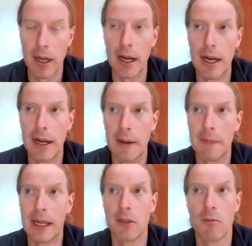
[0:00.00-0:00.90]
Um,
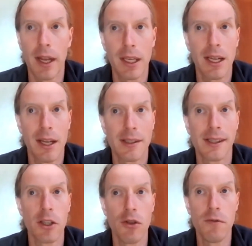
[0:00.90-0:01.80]
and recognizing
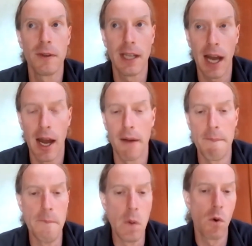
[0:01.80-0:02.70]
that you've got
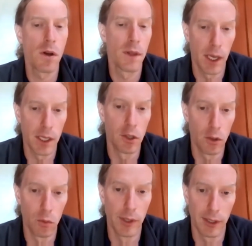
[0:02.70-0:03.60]
more than
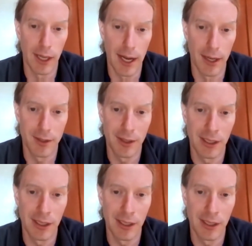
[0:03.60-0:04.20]
you realize.